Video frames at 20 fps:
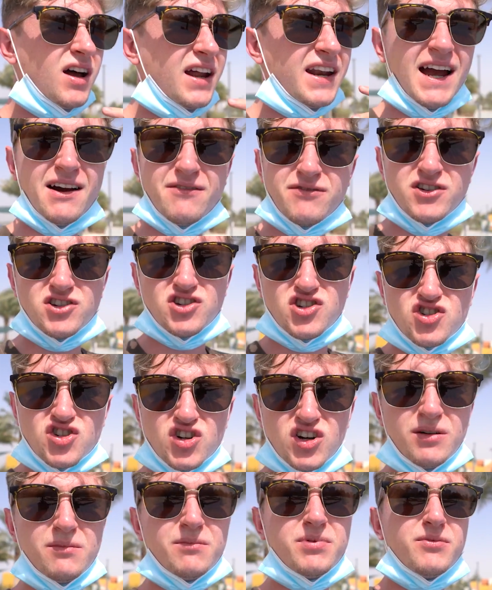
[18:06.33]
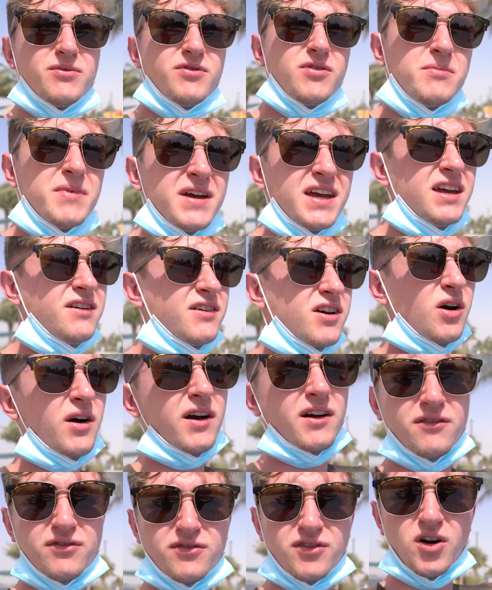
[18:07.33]
average trip for me
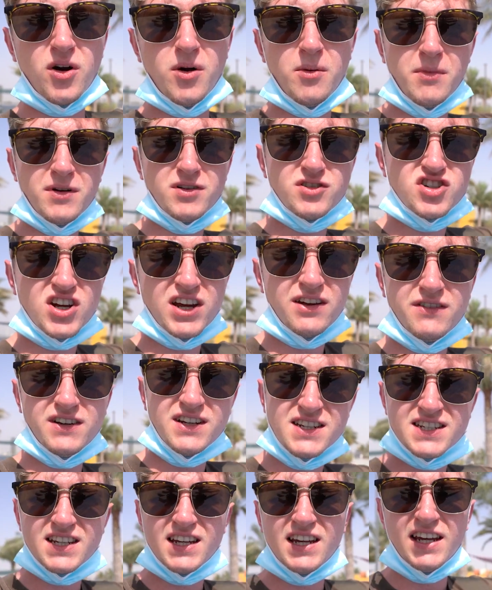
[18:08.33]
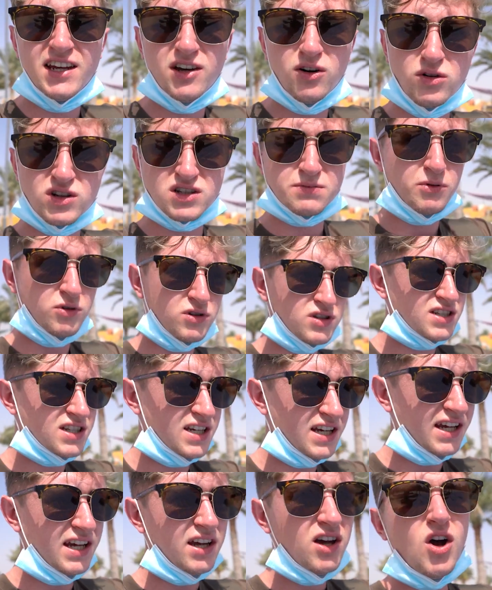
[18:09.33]
going from JVC or Sports
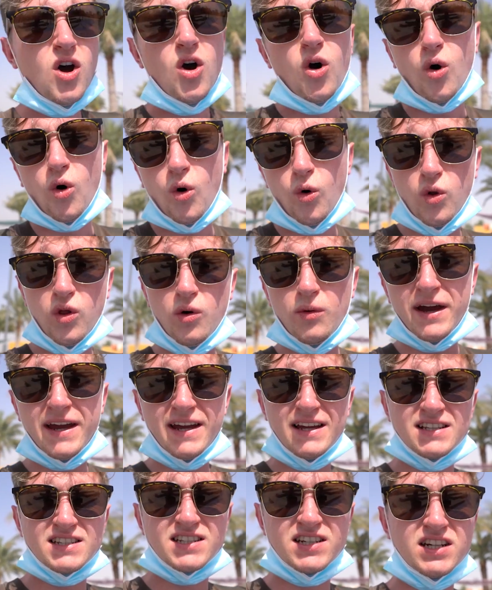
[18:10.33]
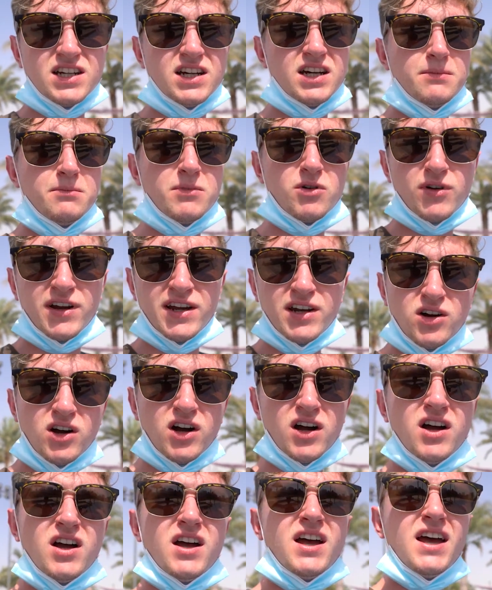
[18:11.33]
City all the way into Marina